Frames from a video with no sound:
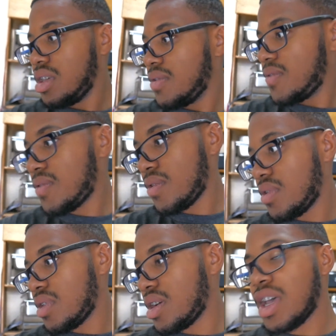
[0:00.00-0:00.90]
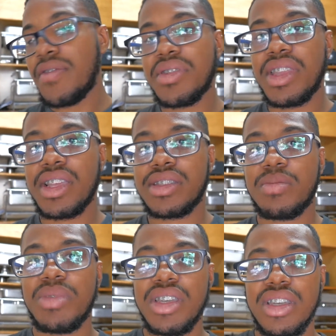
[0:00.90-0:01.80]
for everything to
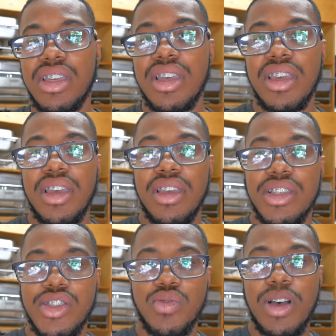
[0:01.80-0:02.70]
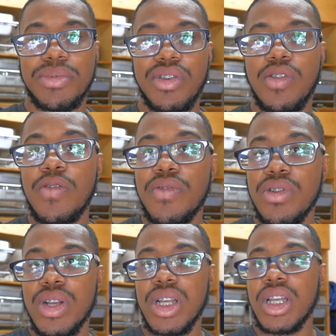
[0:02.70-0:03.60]
be swapped
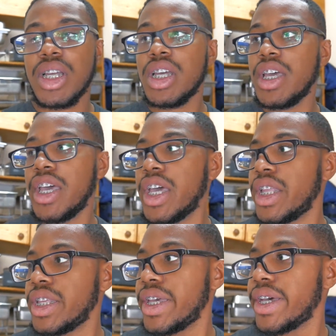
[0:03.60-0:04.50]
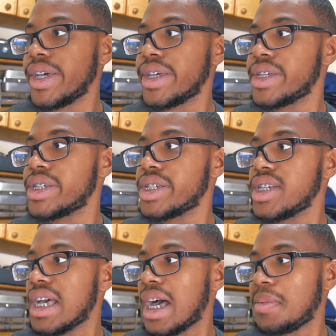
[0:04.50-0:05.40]
over. And yeah,
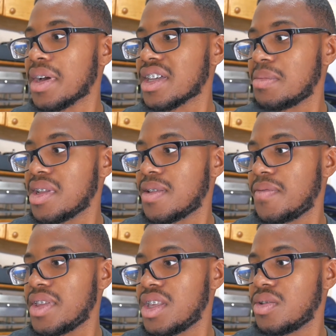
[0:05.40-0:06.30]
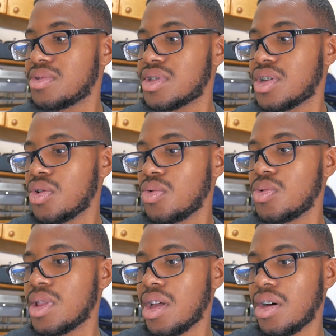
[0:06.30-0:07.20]
I'm not gonna make the video too
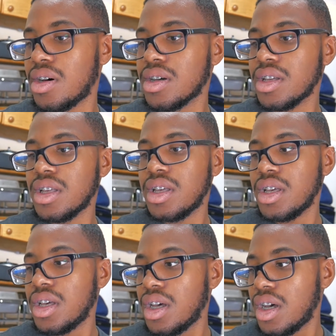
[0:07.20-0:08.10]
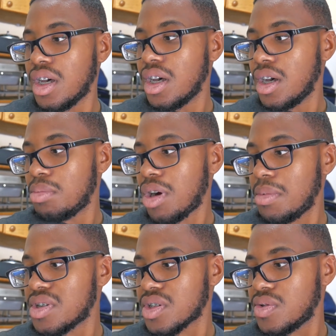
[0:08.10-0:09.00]
long.
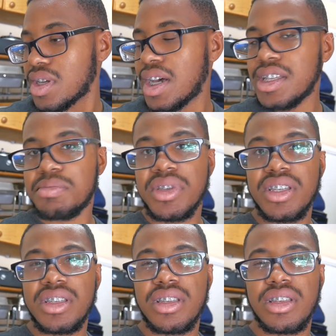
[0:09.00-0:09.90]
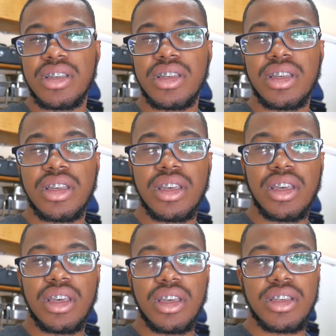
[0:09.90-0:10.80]
Probably show you guys me
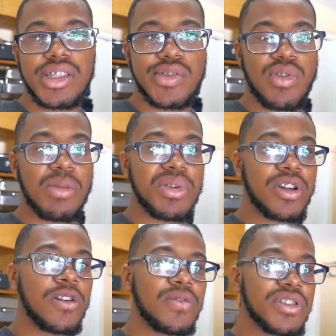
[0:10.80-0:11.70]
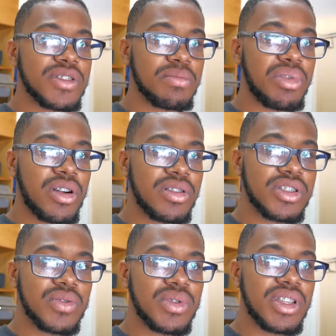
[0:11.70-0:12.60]
swapping over some
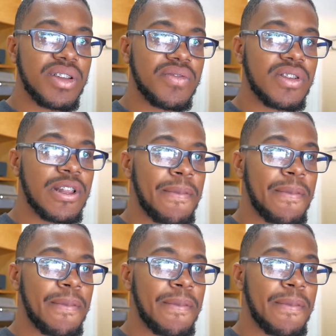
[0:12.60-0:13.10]
parts or whatever